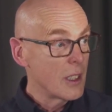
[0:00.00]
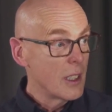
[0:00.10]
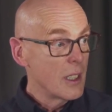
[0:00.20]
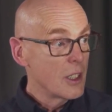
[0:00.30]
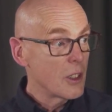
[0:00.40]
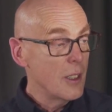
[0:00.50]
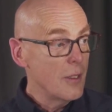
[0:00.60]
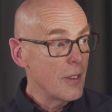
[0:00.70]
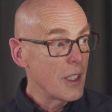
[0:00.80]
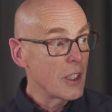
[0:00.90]
Right. So
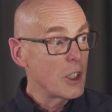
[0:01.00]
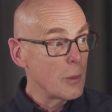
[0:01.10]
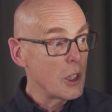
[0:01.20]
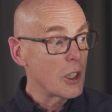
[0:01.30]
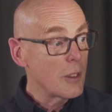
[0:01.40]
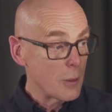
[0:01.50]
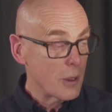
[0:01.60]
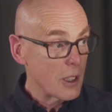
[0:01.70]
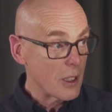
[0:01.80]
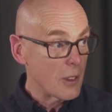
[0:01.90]
even if they're going to be Java
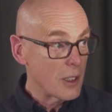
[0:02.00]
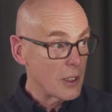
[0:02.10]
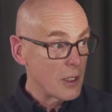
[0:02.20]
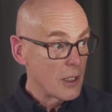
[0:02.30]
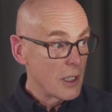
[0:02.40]
programmers,